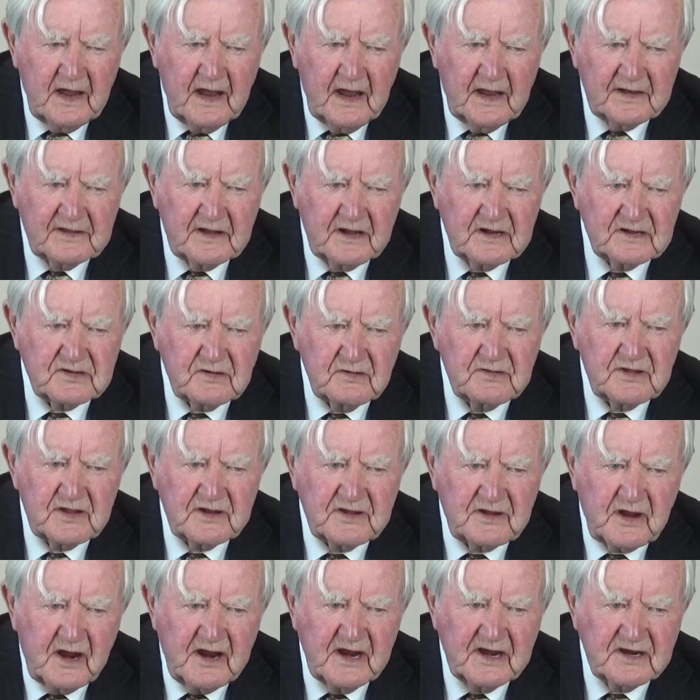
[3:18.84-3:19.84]
There's other
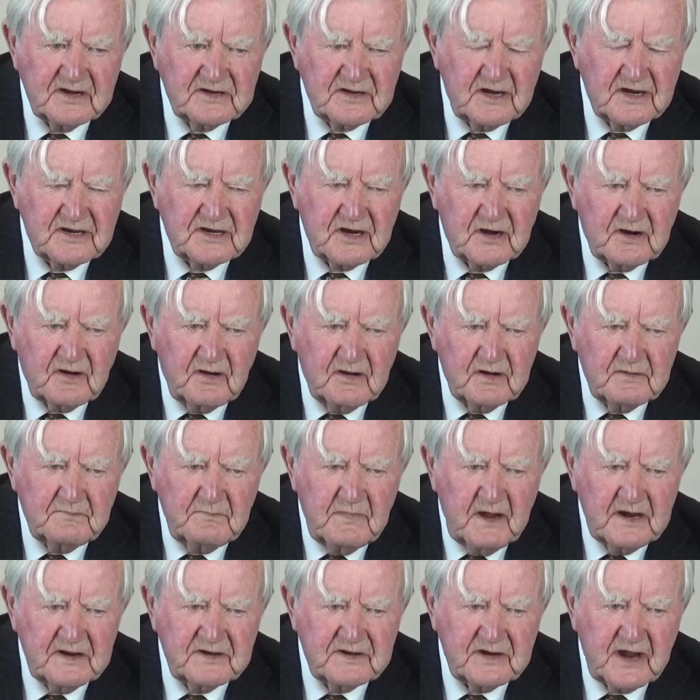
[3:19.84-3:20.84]
things that you could
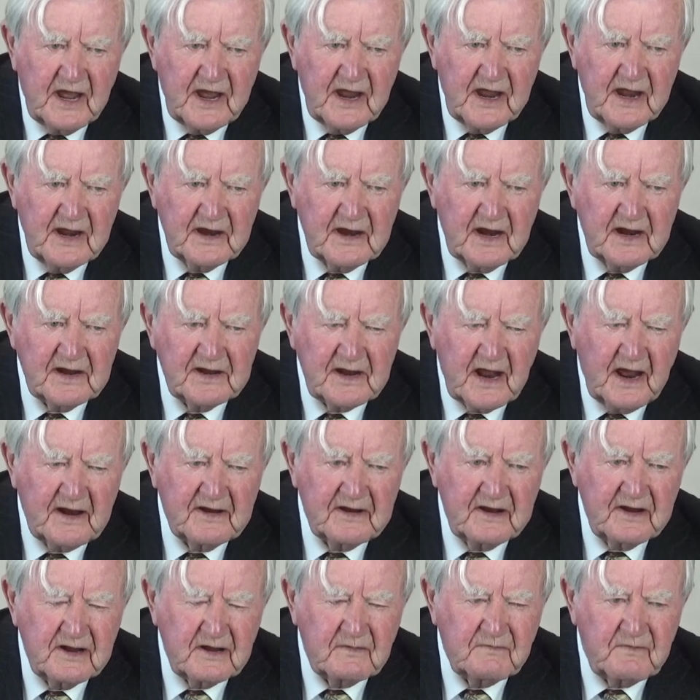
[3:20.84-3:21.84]
maintain, and that
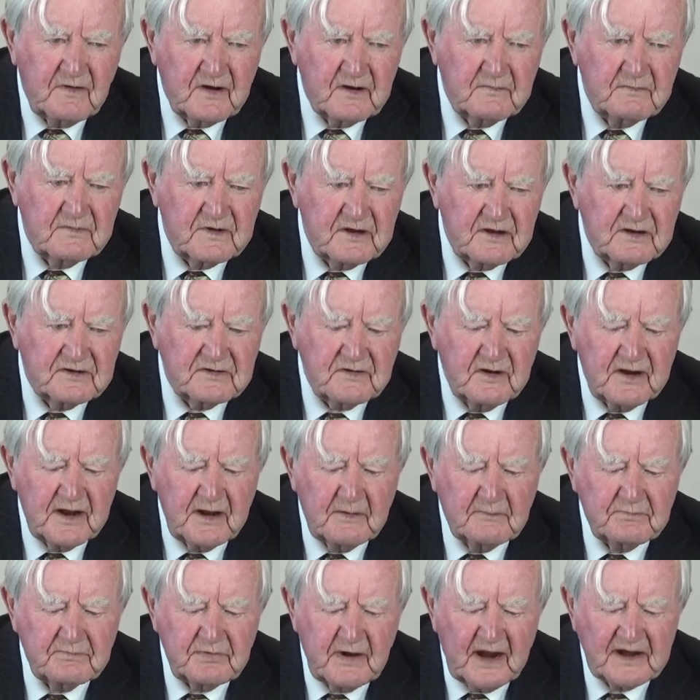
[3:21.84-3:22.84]
is for them to try
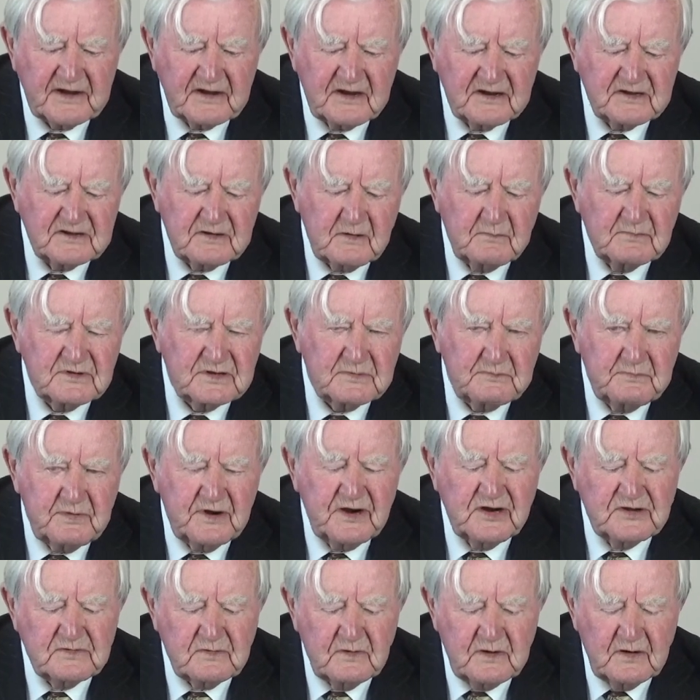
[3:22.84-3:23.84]
and practice some
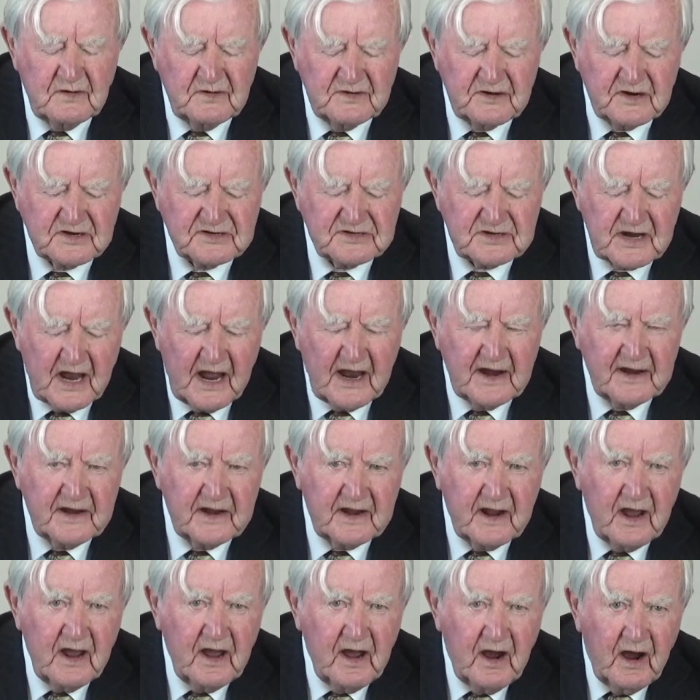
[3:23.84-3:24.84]
spiritual
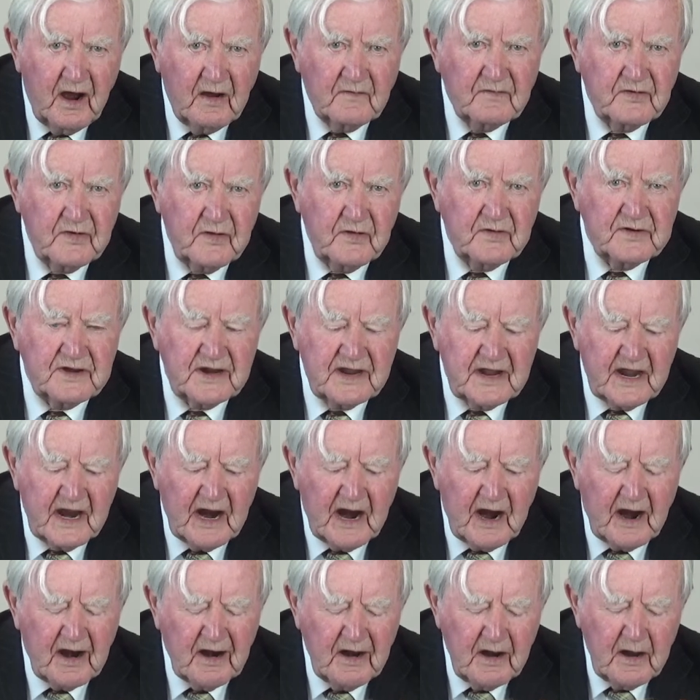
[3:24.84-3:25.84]
understanding of who they
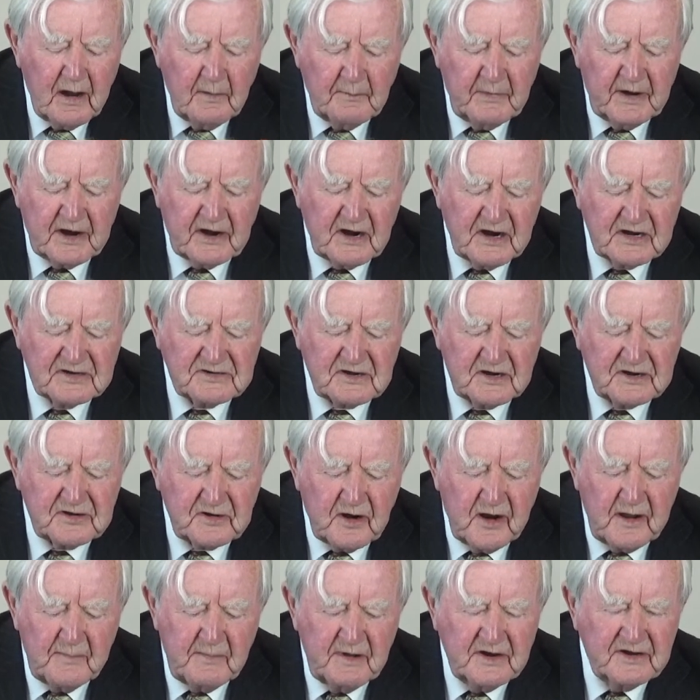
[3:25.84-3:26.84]
are, because their
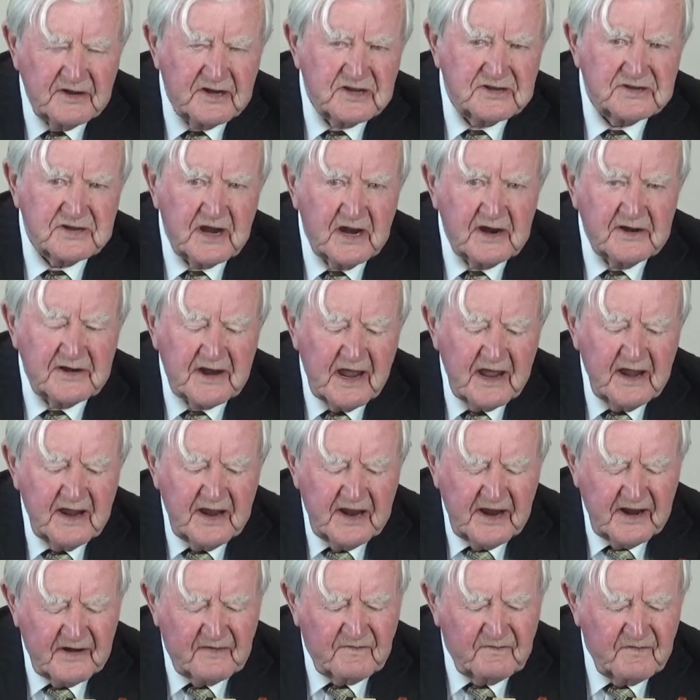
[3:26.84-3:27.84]
time on this earth
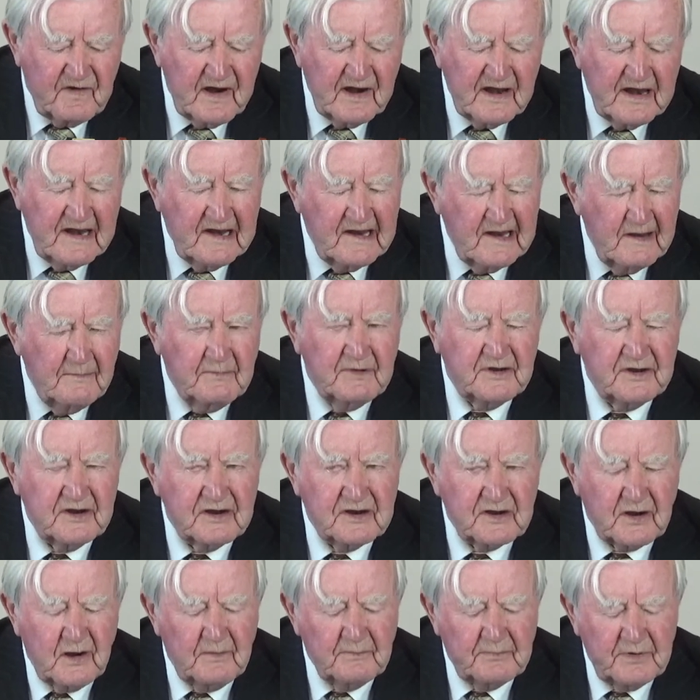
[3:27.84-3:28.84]
is fairly
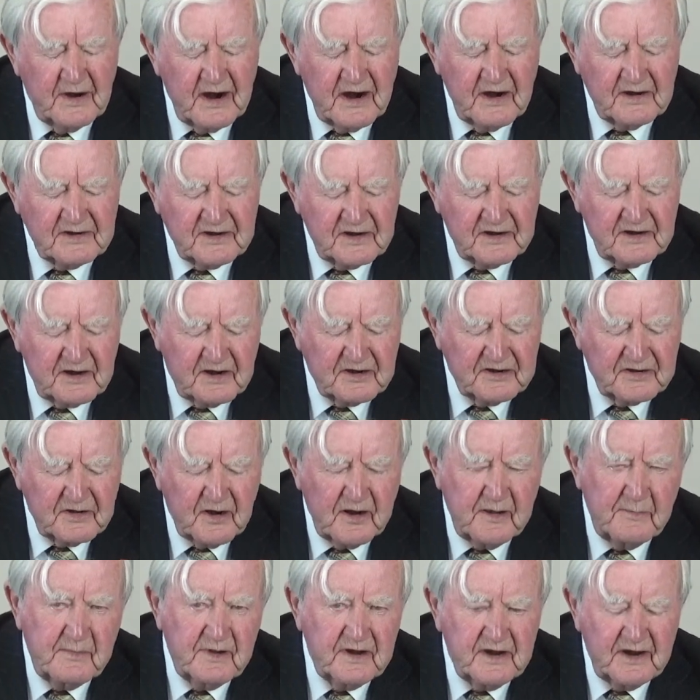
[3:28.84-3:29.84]
limited compared to their
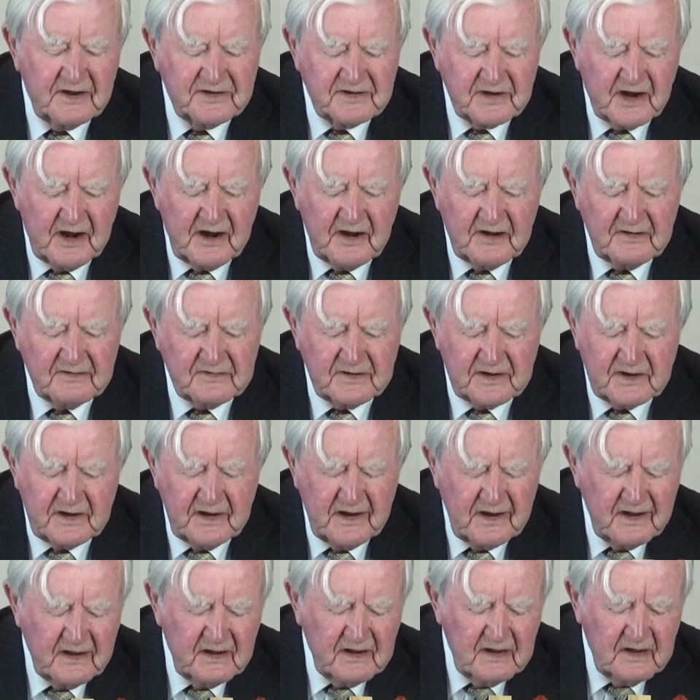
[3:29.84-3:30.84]
time in eternity.
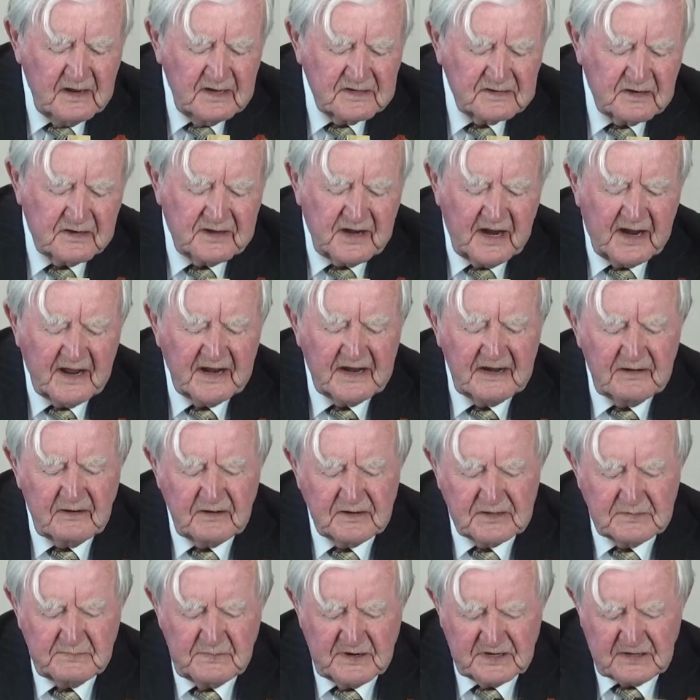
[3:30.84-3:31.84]
So think of
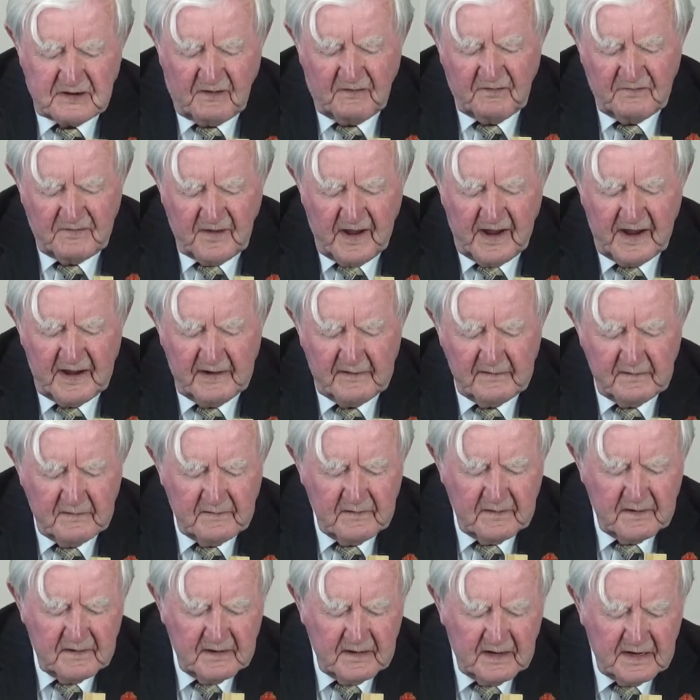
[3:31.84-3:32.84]
those, Mr. Fein,
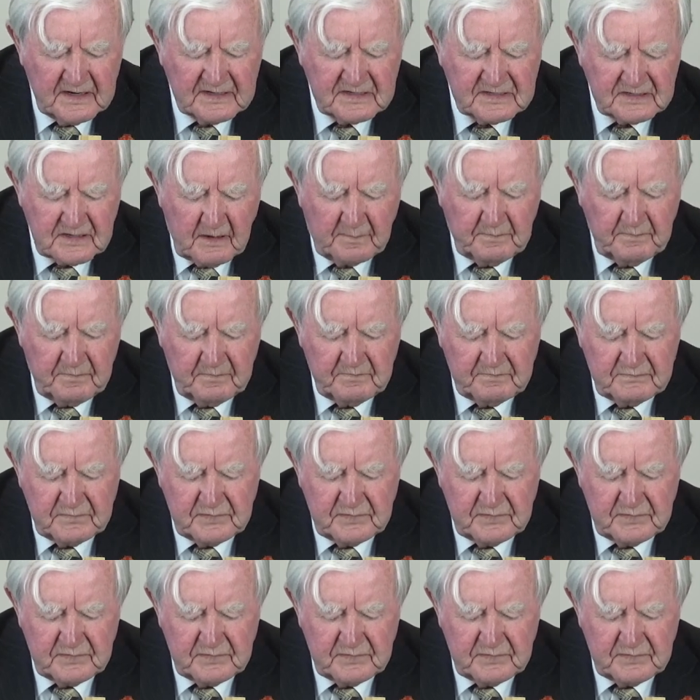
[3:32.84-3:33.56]
and stop